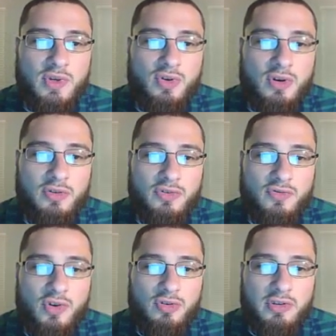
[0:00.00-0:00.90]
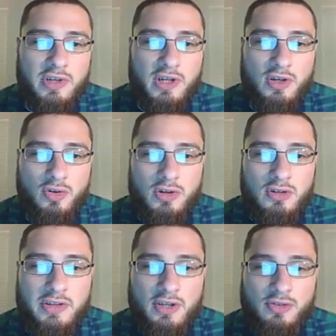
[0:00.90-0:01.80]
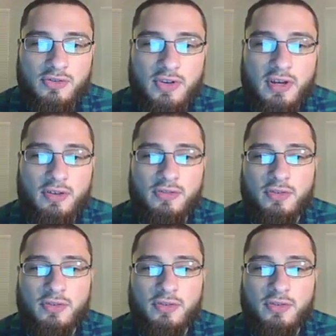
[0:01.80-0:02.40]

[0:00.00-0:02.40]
we call neuroglia or glial cells.